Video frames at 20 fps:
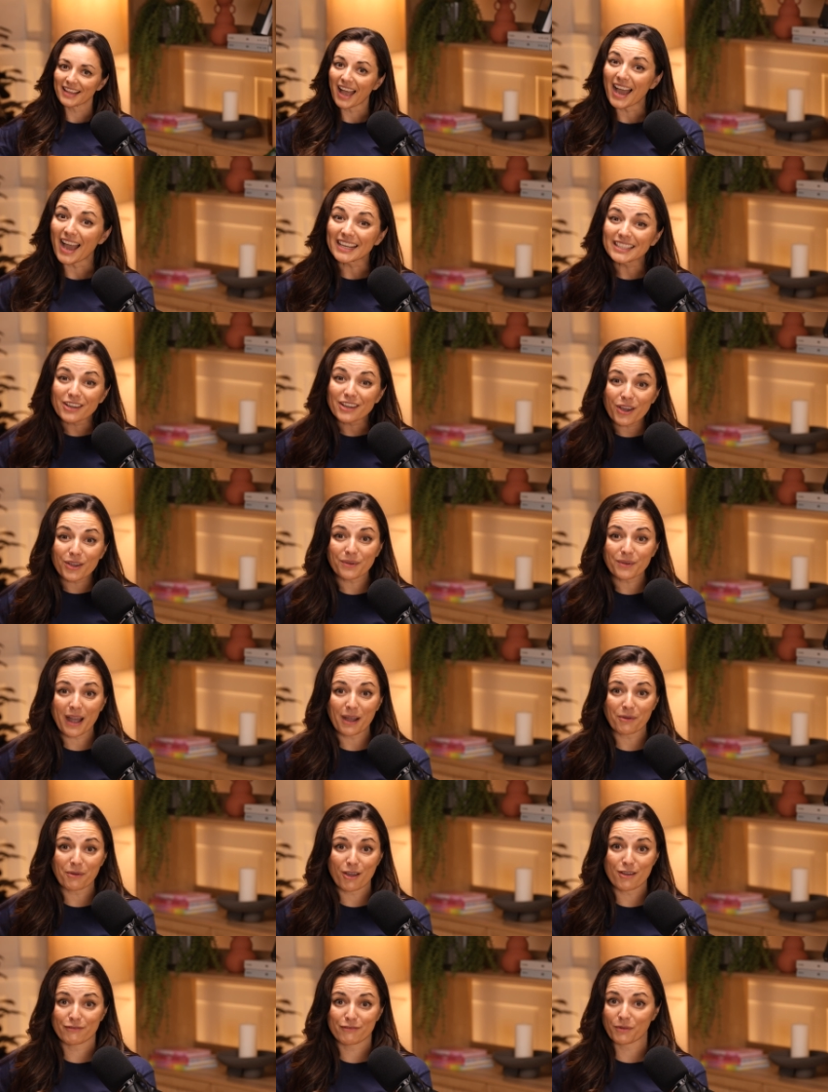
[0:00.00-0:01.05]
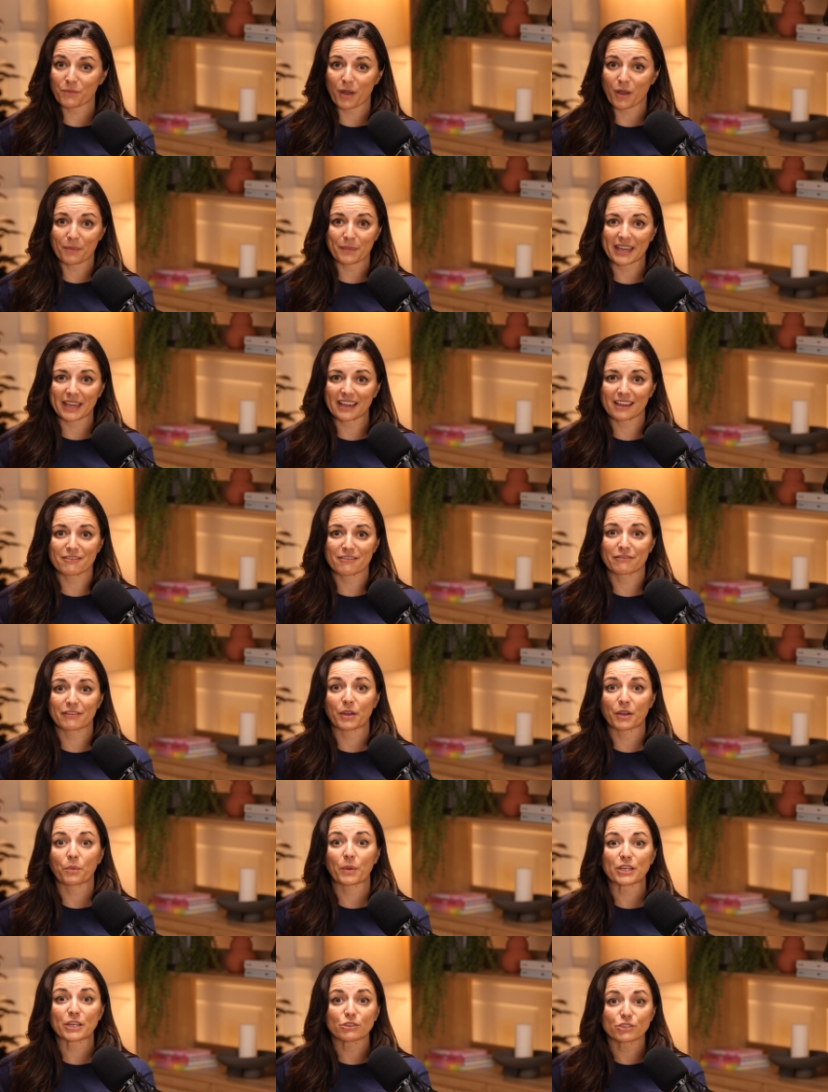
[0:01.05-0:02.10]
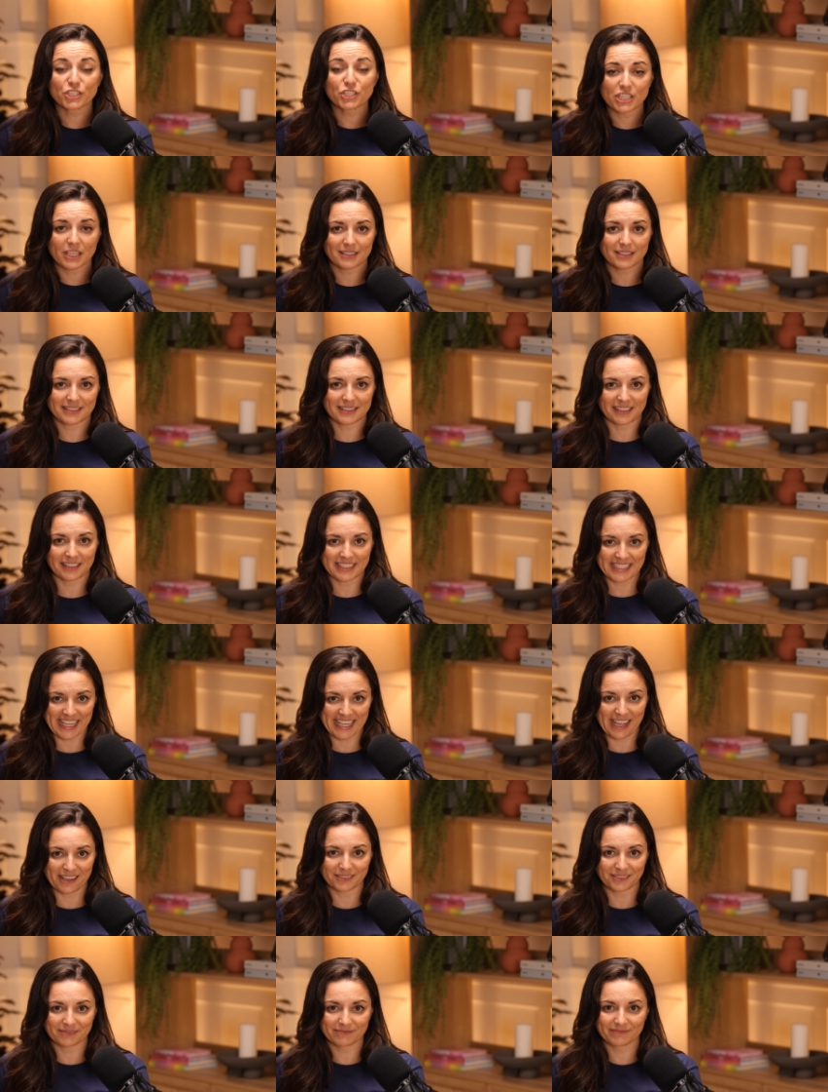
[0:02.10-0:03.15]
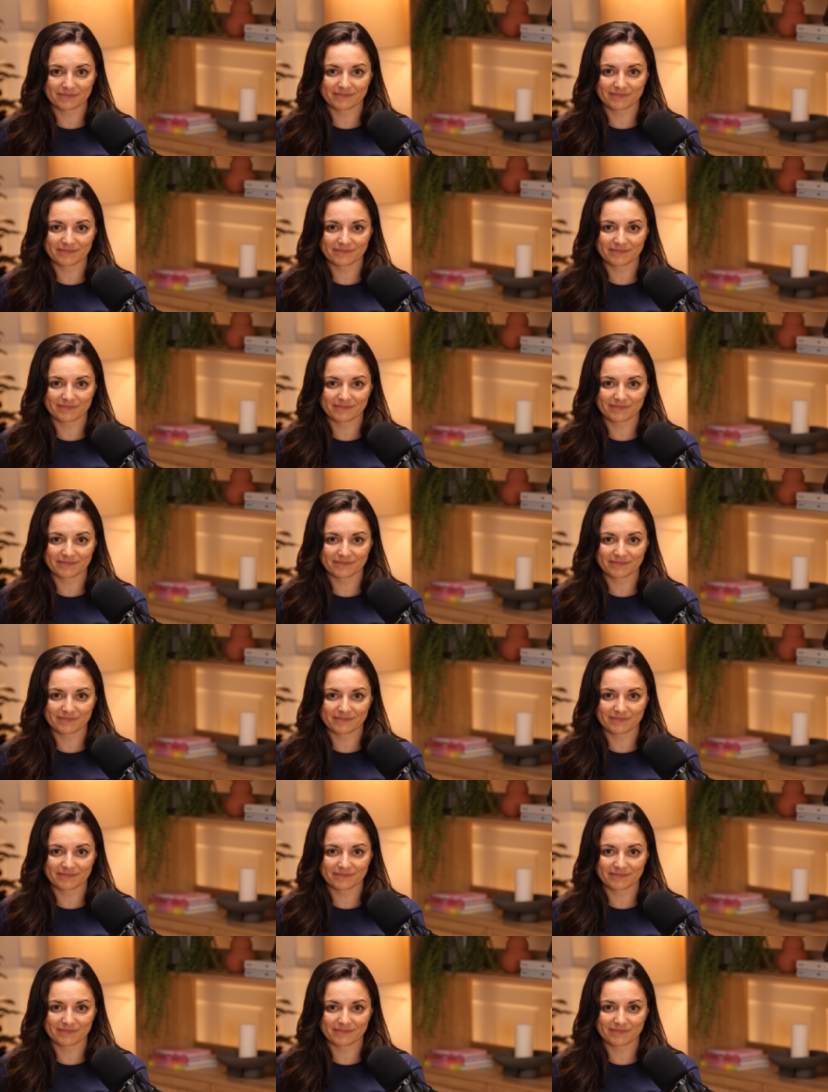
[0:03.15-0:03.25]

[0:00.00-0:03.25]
I know how overwhelming it can feel when you're just starting out.